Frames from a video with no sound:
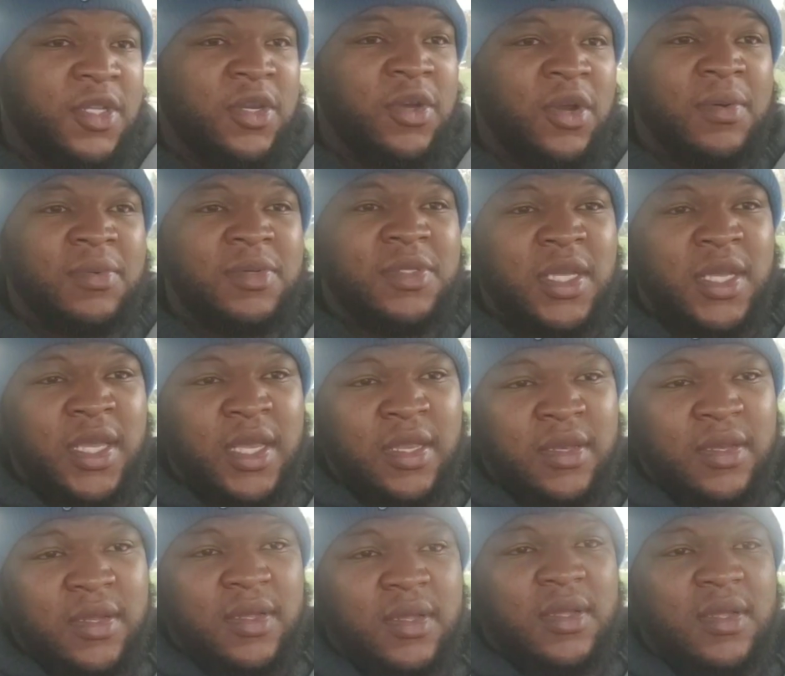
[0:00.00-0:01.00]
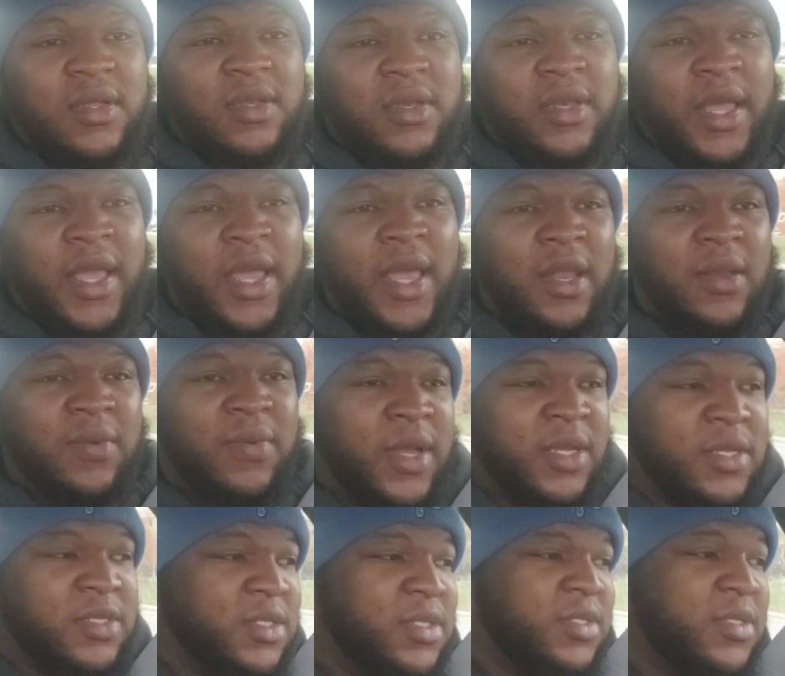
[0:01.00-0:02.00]
You know what I'm saying? They hella
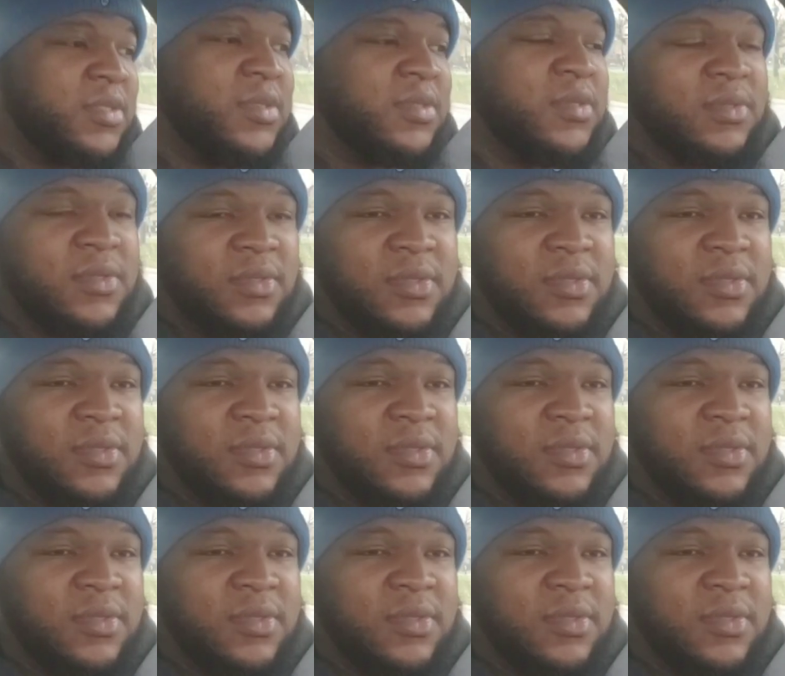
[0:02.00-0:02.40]
racist.